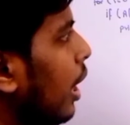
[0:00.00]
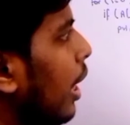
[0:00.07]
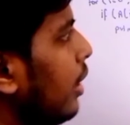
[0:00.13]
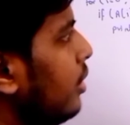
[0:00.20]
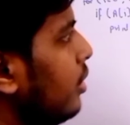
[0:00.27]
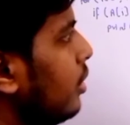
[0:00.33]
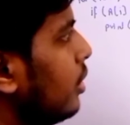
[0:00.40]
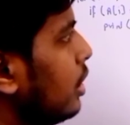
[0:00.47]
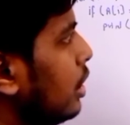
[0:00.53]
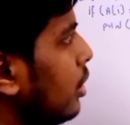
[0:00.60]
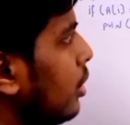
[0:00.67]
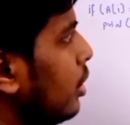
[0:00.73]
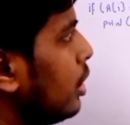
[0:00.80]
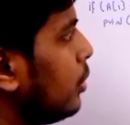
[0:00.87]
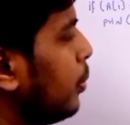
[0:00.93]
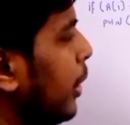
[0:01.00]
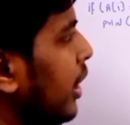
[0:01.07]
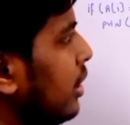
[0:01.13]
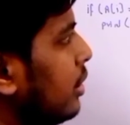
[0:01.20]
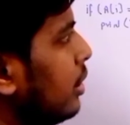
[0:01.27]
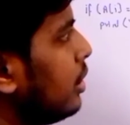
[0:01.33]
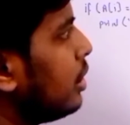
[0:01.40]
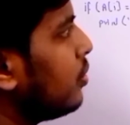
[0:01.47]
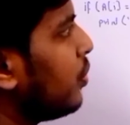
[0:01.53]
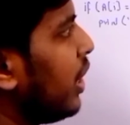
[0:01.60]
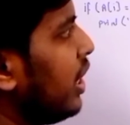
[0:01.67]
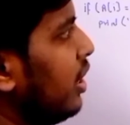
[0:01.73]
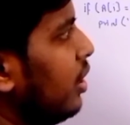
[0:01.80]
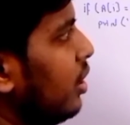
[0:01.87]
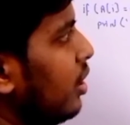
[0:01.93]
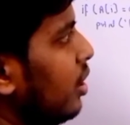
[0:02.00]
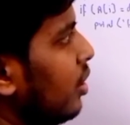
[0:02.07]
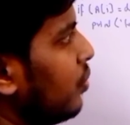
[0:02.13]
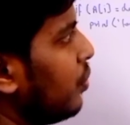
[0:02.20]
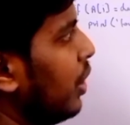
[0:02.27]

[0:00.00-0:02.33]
and the space is 5.